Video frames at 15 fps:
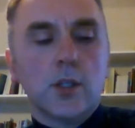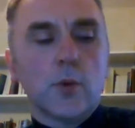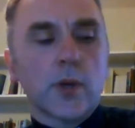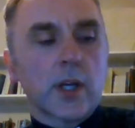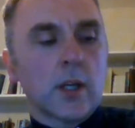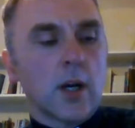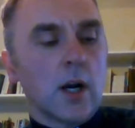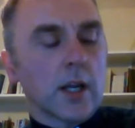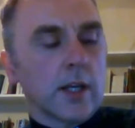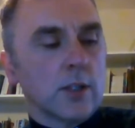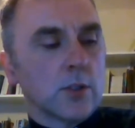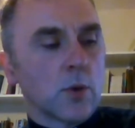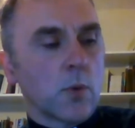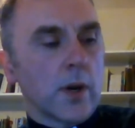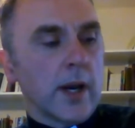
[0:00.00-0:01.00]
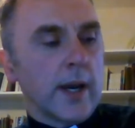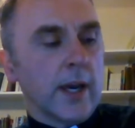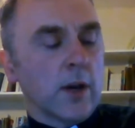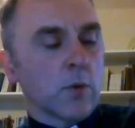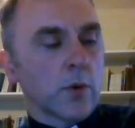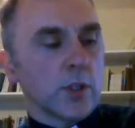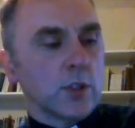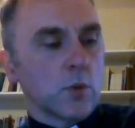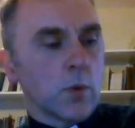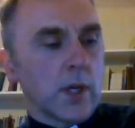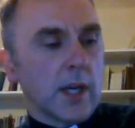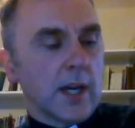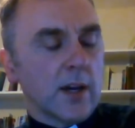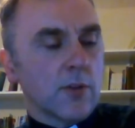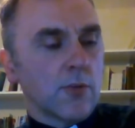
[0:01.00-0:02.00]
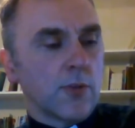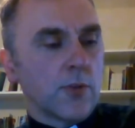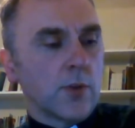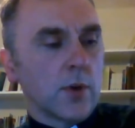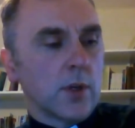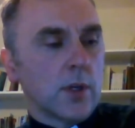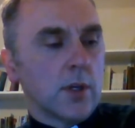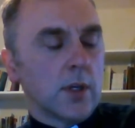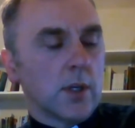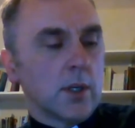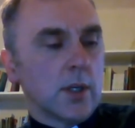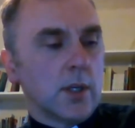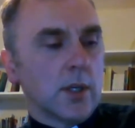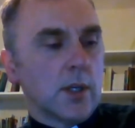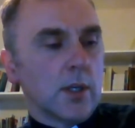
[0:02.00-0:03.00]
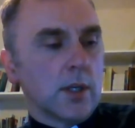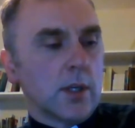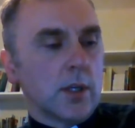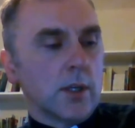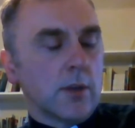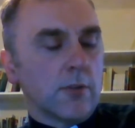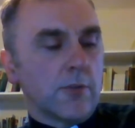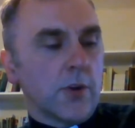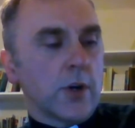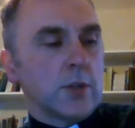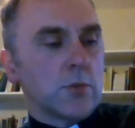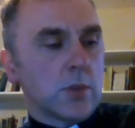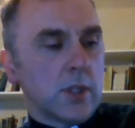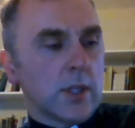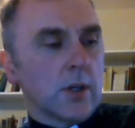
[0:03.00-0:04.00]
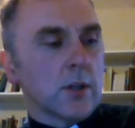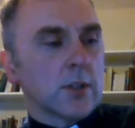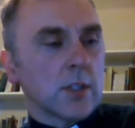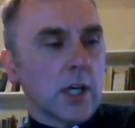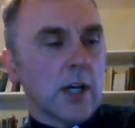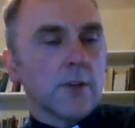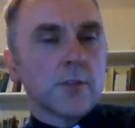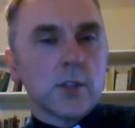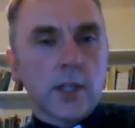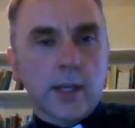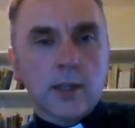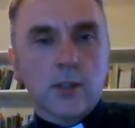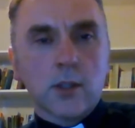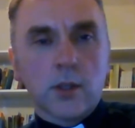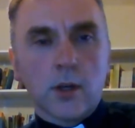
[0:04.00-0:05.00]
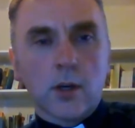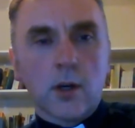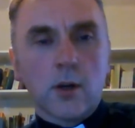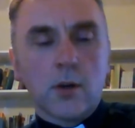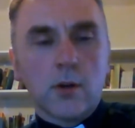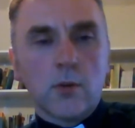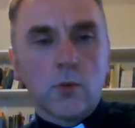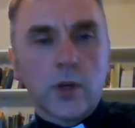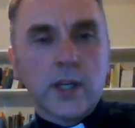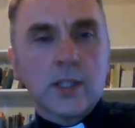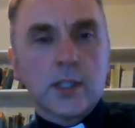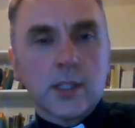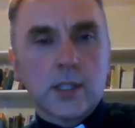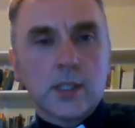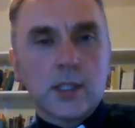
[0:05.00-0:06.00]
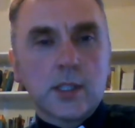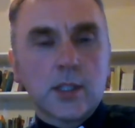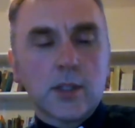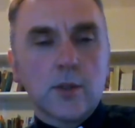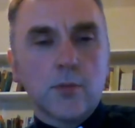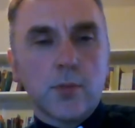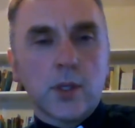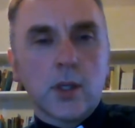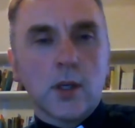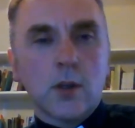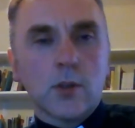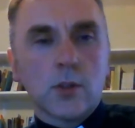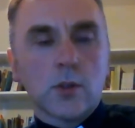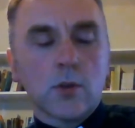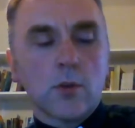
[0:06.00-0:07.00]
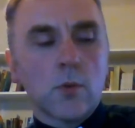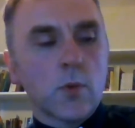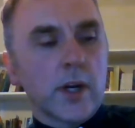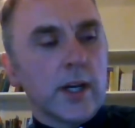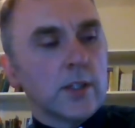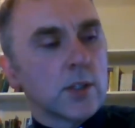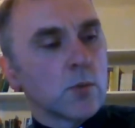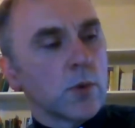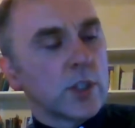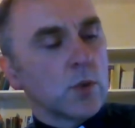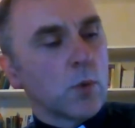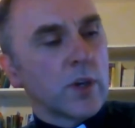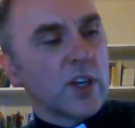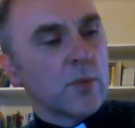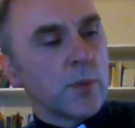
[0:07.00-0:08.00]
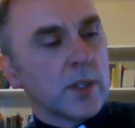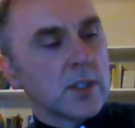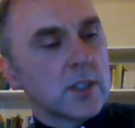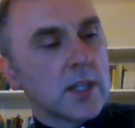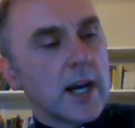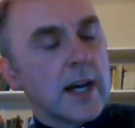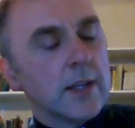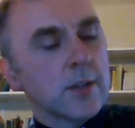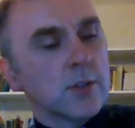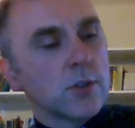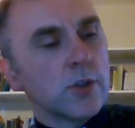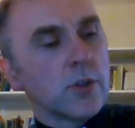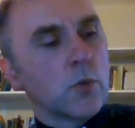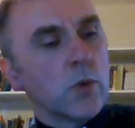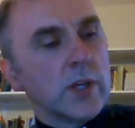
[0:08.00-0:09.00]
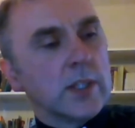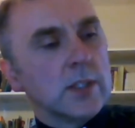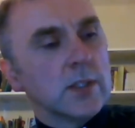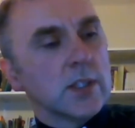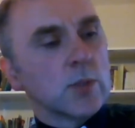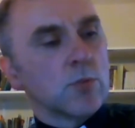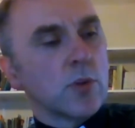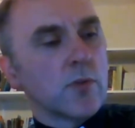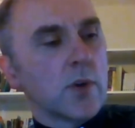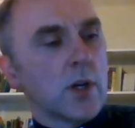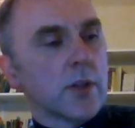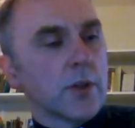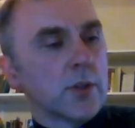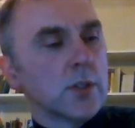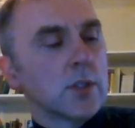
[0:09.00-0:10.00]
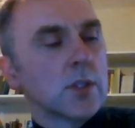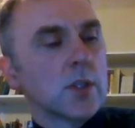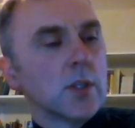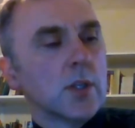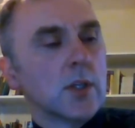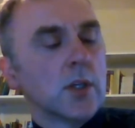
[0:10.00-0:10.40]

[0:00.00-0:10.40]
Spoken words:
To acknowledge the way in which we have found within ourselves things that are racist, but also ways in which we have been silent to the racism of others,